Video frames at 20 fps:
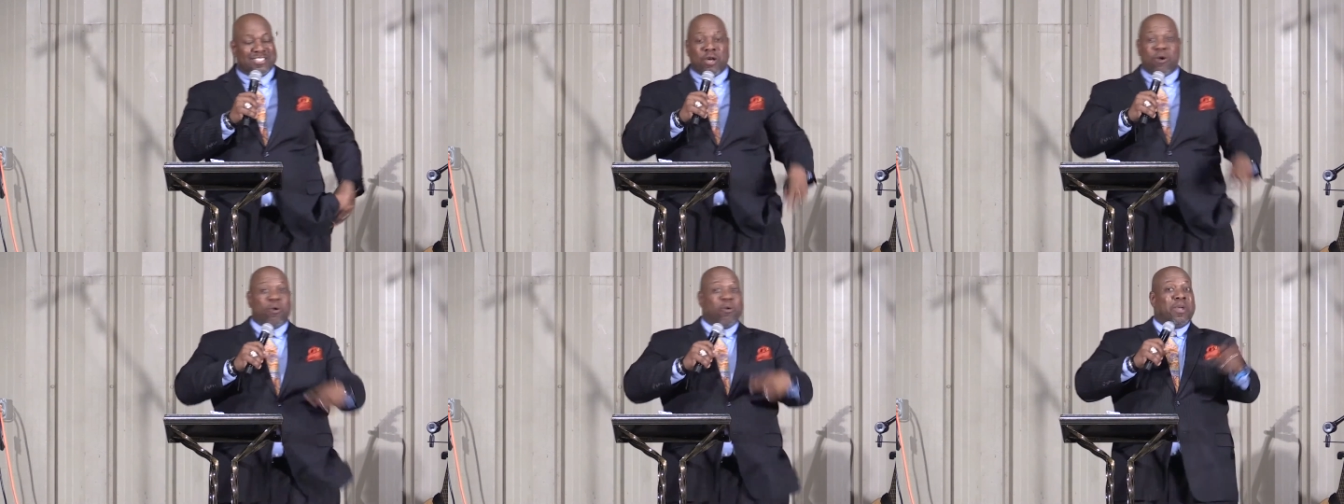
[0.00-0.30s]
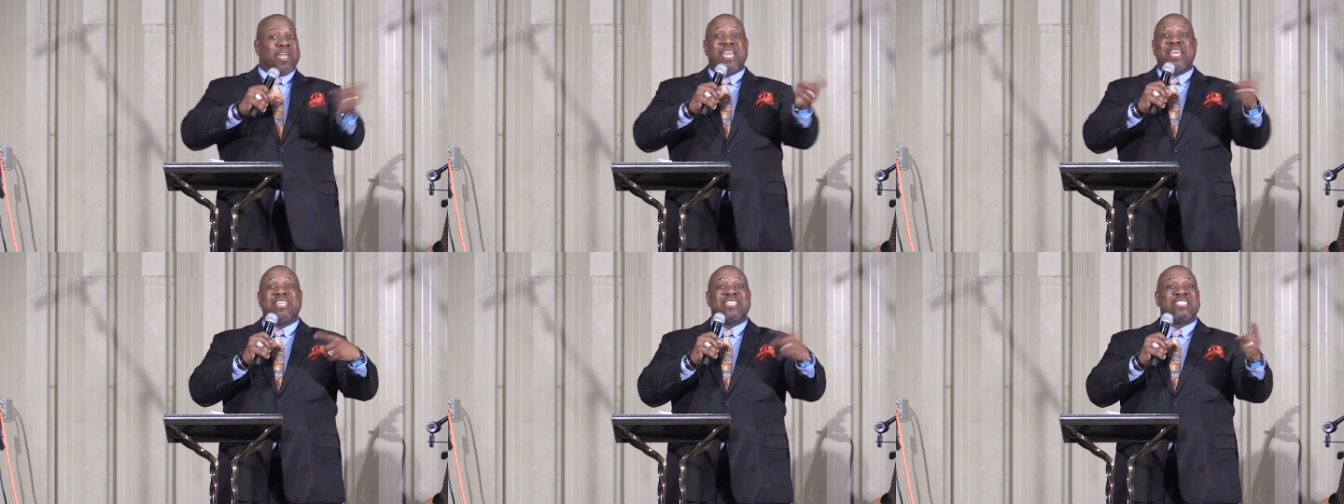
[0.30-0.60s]
And
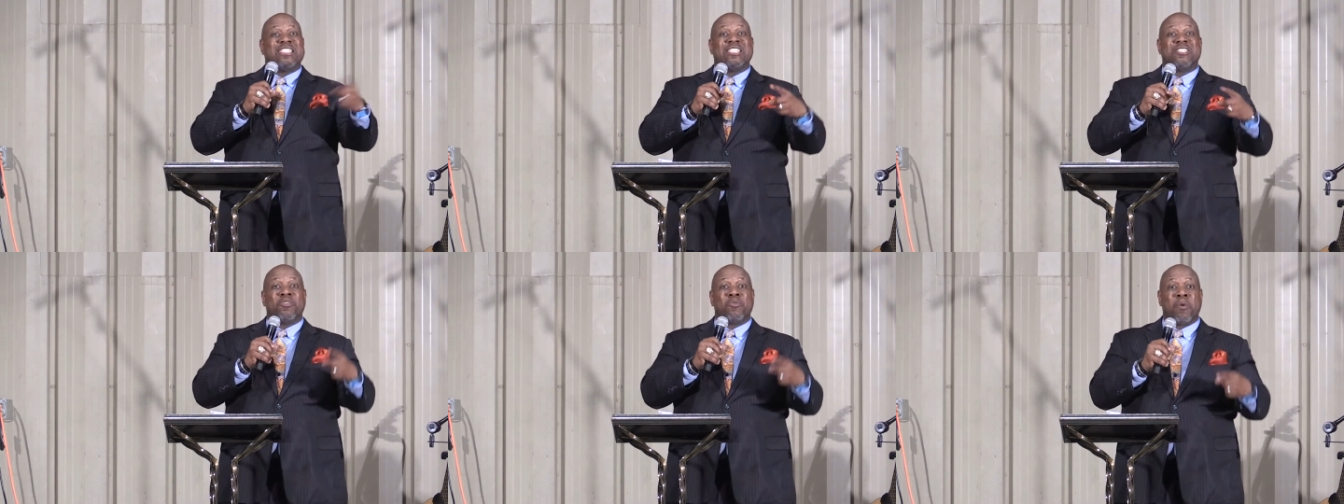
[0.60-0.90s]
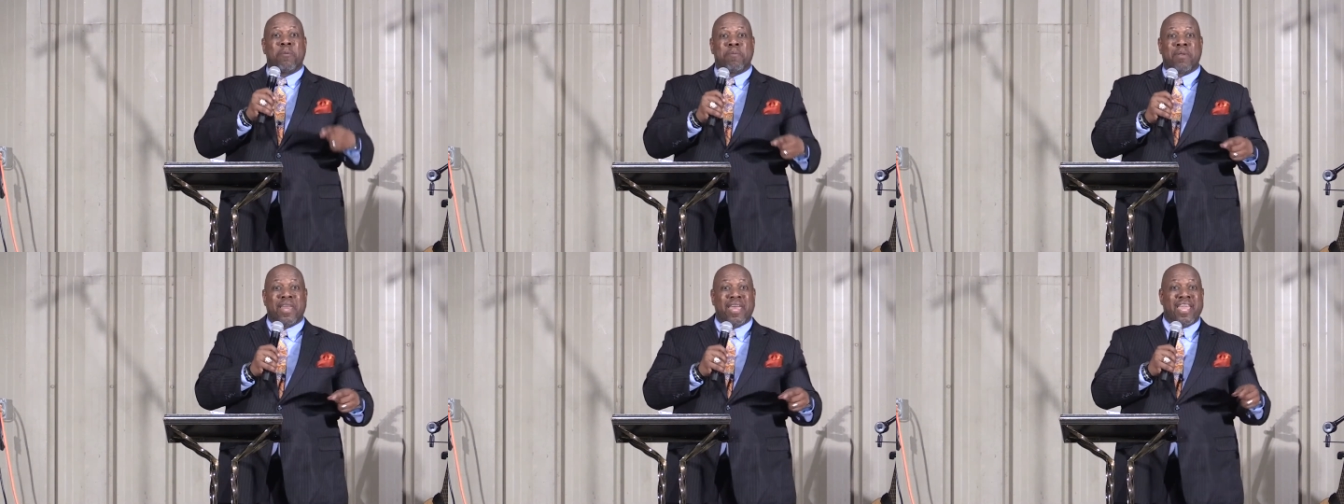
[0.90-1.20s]
so he and his
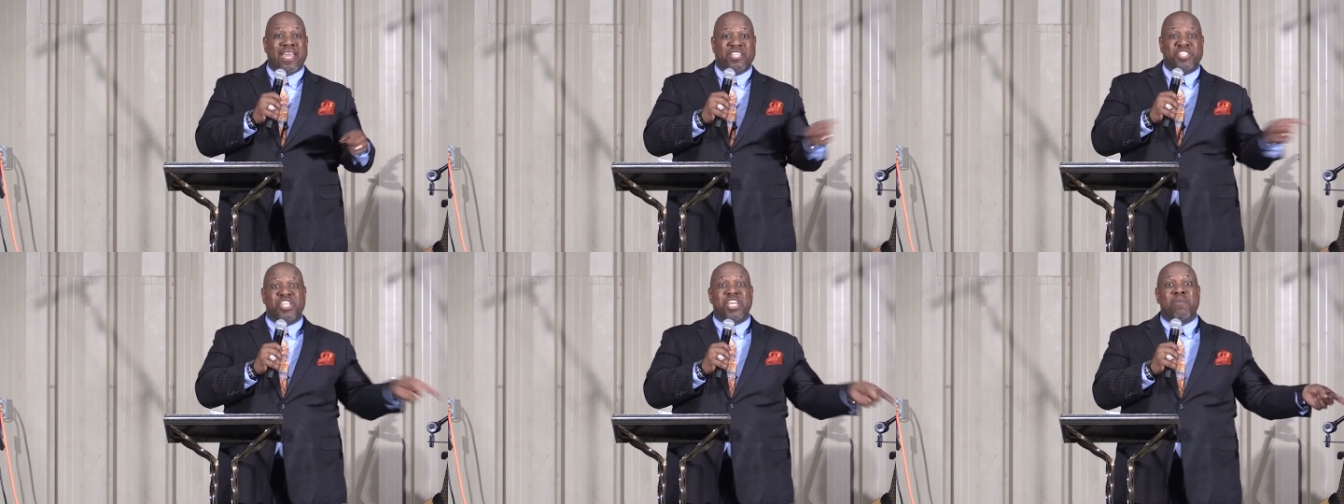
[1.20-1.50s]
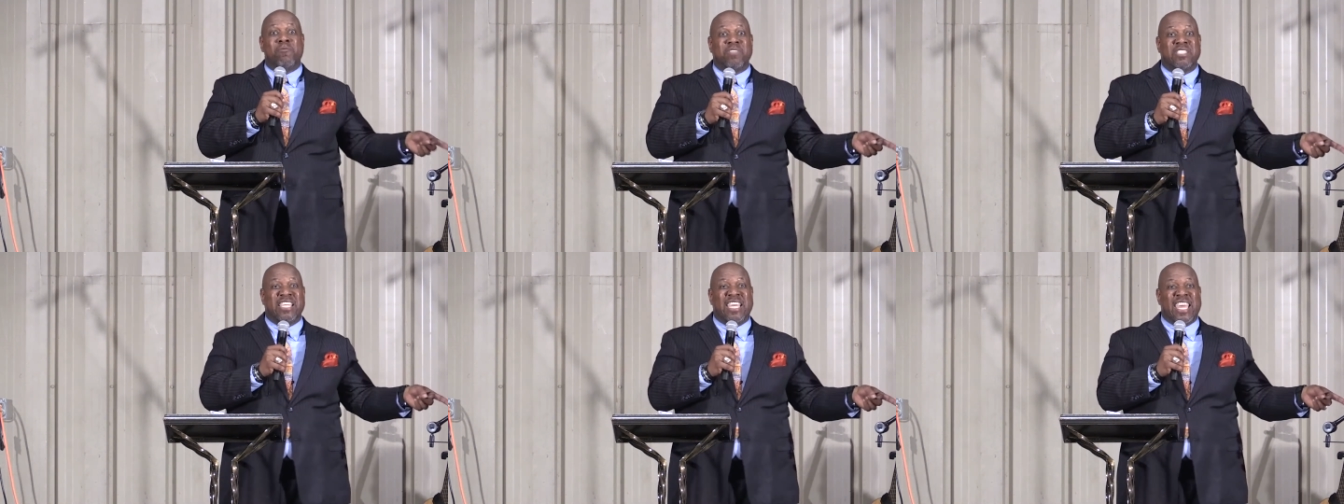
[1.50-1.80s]
sister were playing.
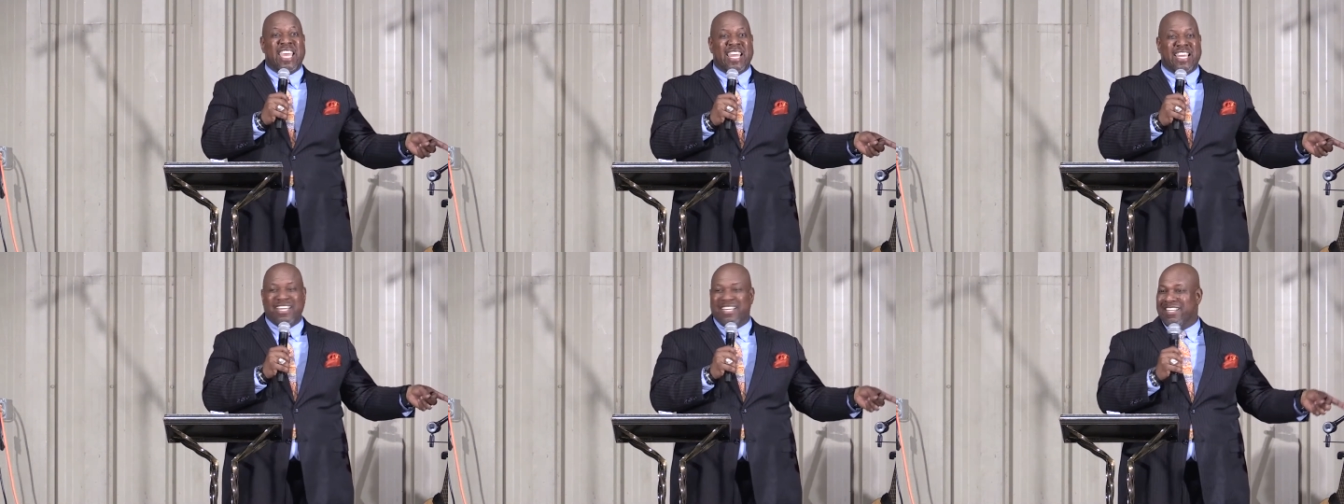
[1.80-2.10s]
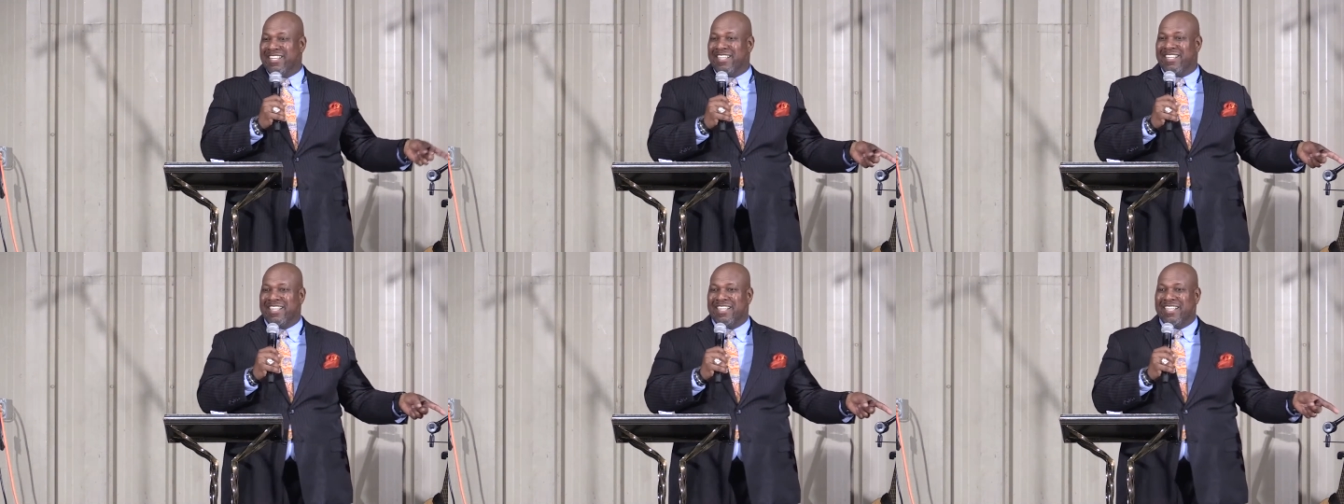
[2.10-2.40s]
She was it.